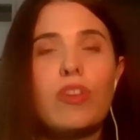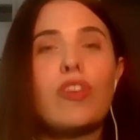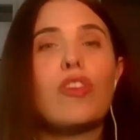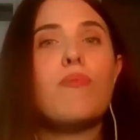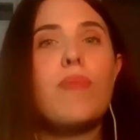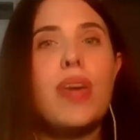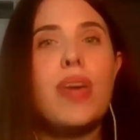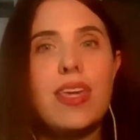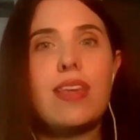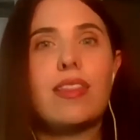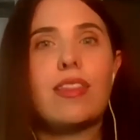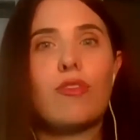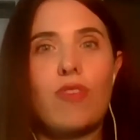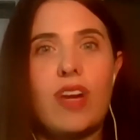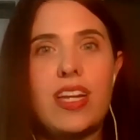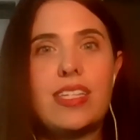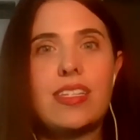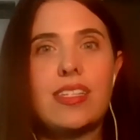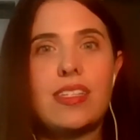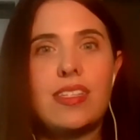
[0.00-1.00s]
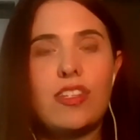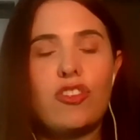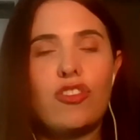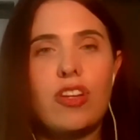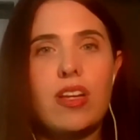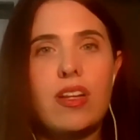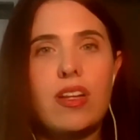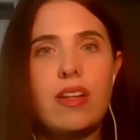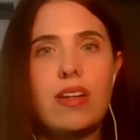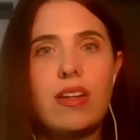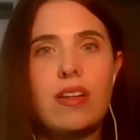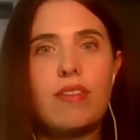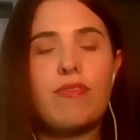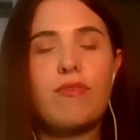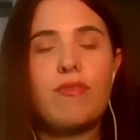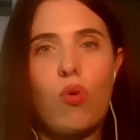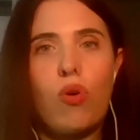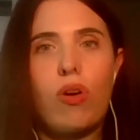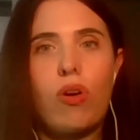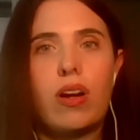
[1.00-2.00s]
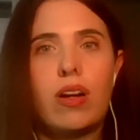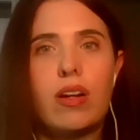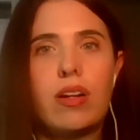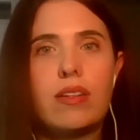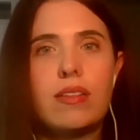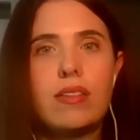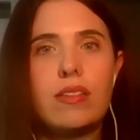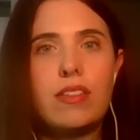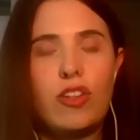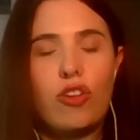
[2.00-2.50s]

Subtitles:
You're making the right decision for